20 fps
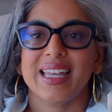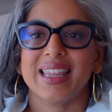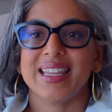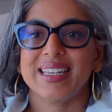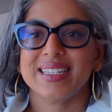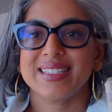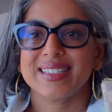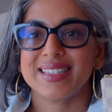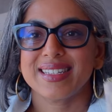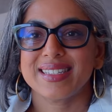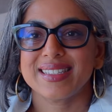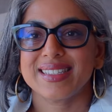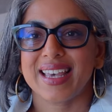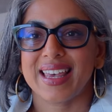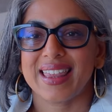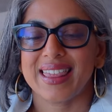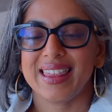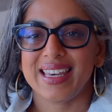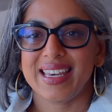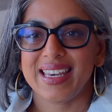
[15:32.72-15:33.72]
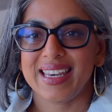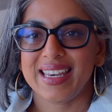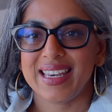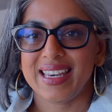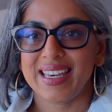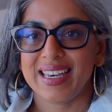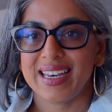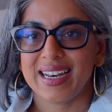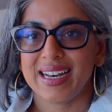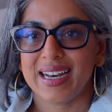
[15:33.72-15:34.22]
This is
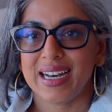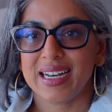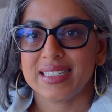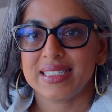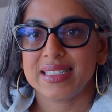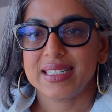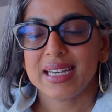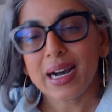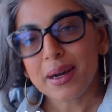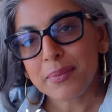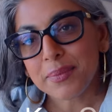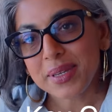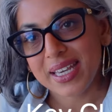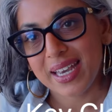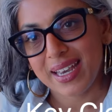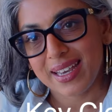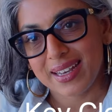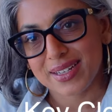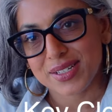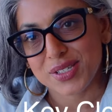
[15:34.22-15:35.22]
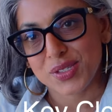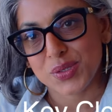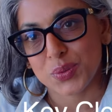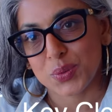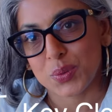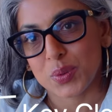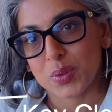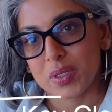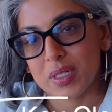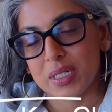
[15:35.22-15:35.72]
the Damier
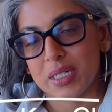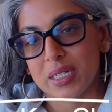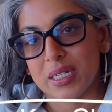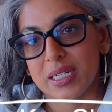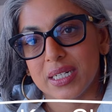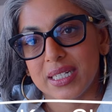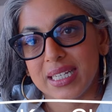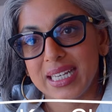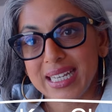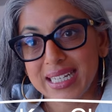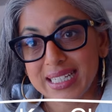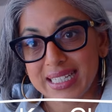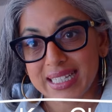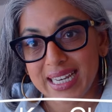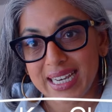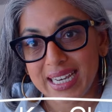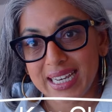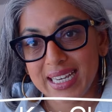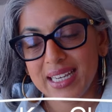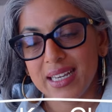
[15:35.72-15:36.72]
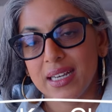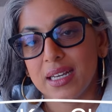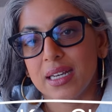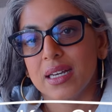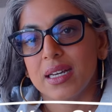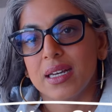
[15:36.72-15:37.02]
Azur Key.